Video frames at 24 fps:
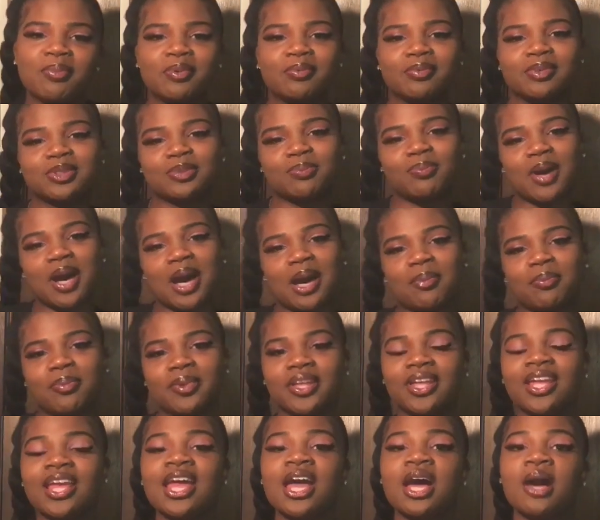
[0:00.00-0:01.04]
what's
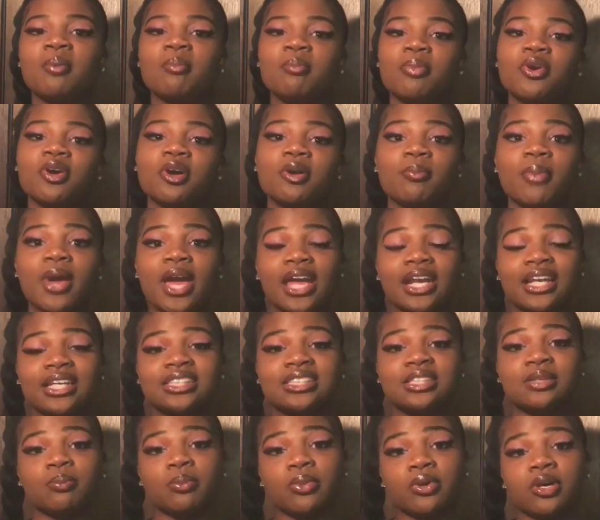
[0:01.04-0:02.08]
popping, book
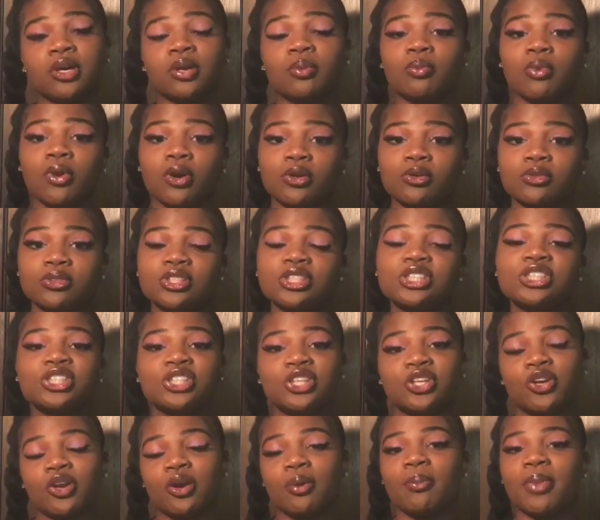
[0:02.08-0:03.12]
baddies and book bros. It's
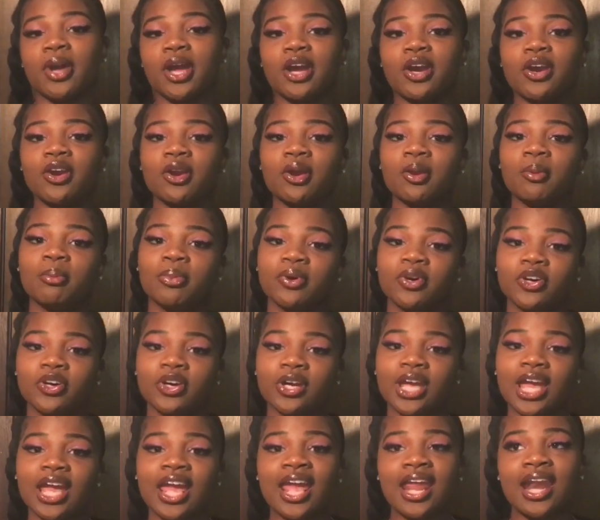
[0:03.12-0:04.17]
your girl, Bad Girl Boog,
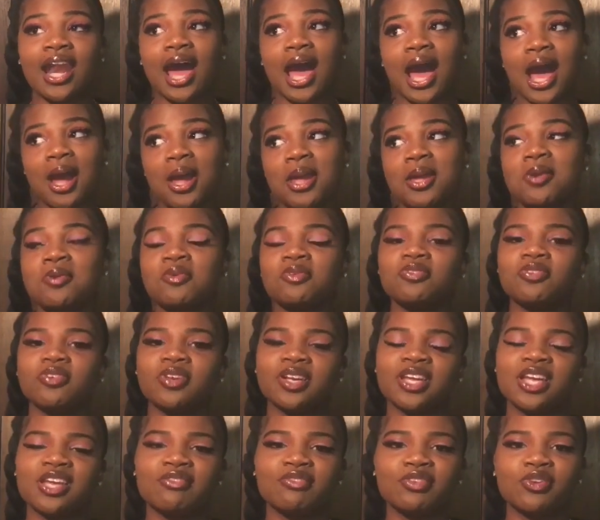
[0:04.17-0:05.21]
and I am
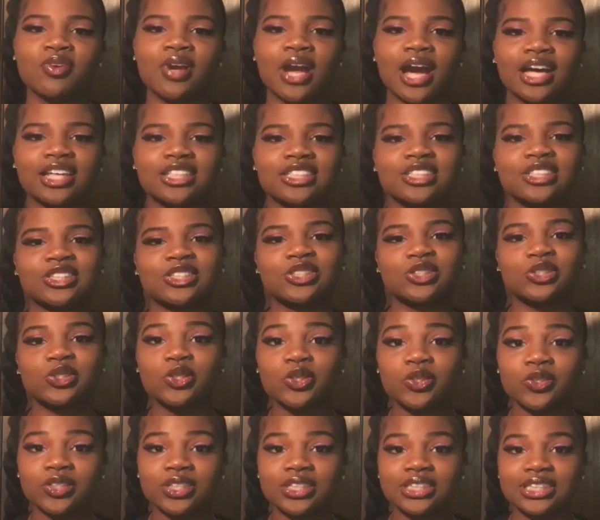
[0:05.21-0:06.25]
finna give you guys a
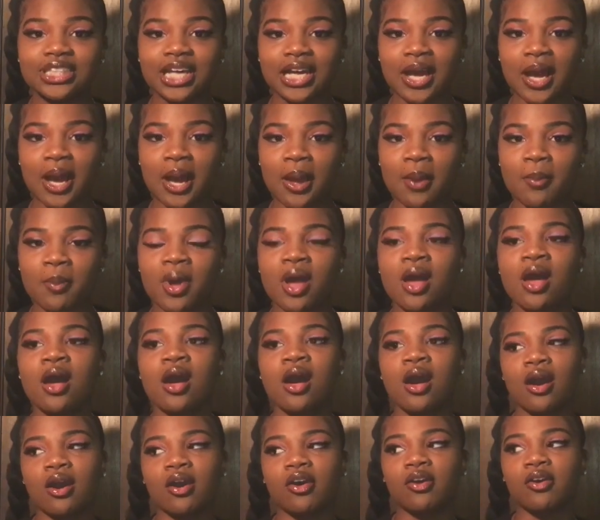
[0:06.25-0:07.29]
story time
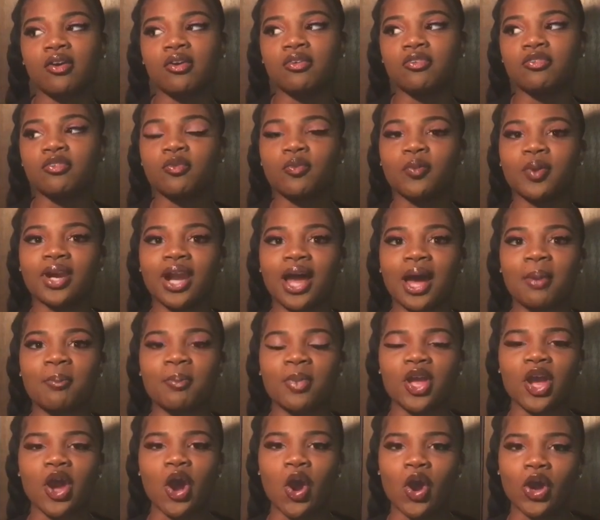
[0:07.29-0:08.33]
of when I
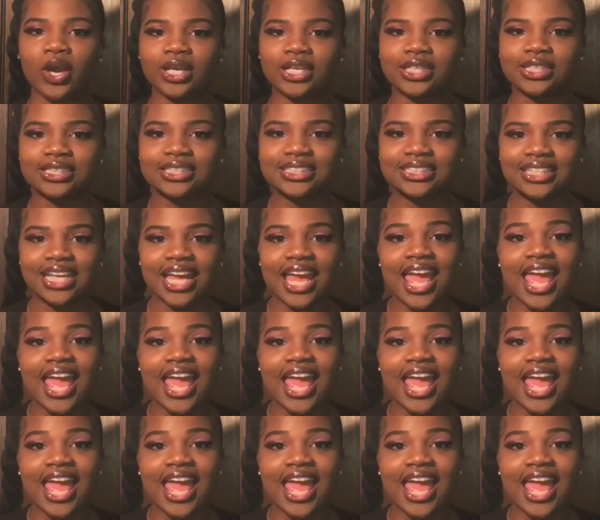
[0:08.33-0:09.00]
met August.